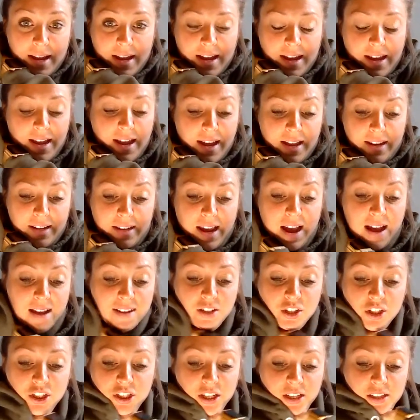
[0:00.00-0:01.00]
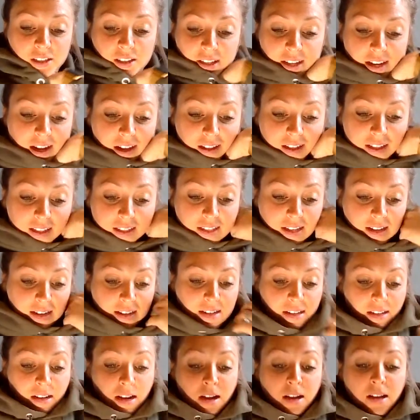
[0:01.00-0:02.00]
It had gotten chilly all of a
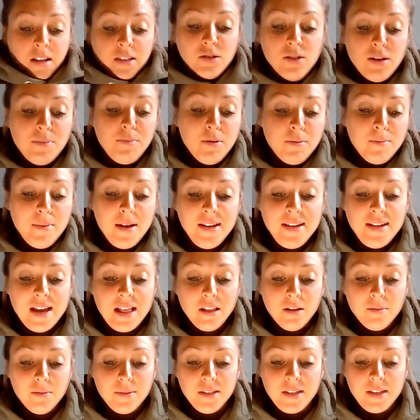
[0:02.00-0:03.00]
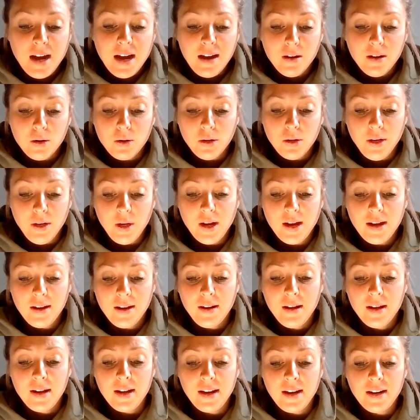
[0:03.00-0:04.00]
sudden, so I put my yellow Matak hoodie
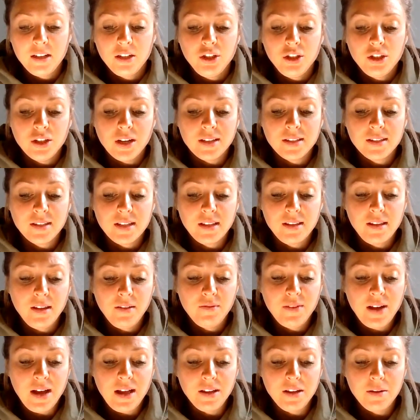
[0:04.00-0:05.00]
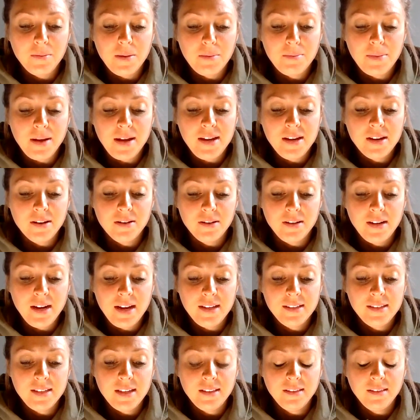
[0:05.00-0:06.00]
on and adjusted the volume on my hearing
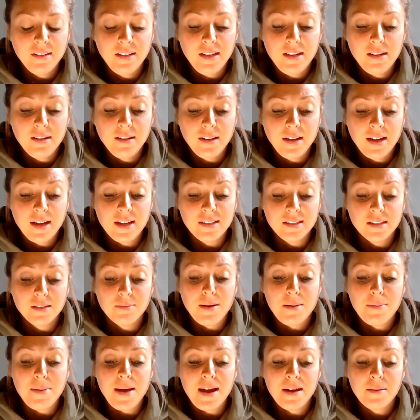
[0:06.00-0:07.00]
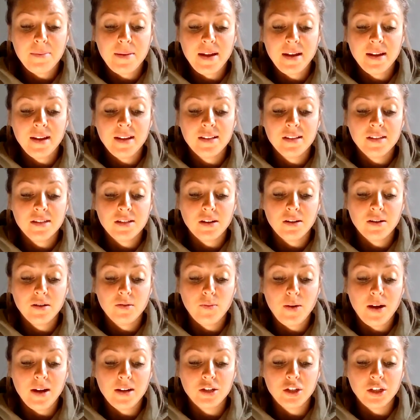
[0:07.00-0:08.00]
aids and leaned against my backpack and started
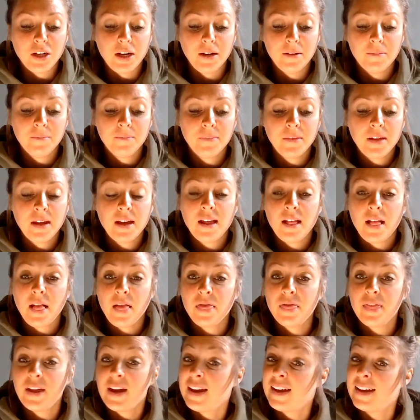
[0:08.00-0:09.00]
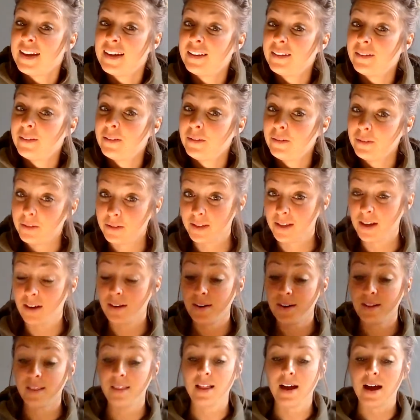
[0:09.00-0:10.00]
watching. The hills
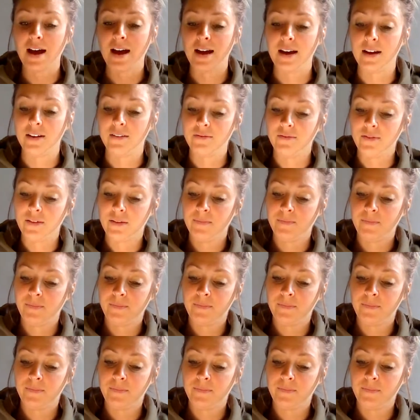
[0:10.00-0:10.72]
are alive.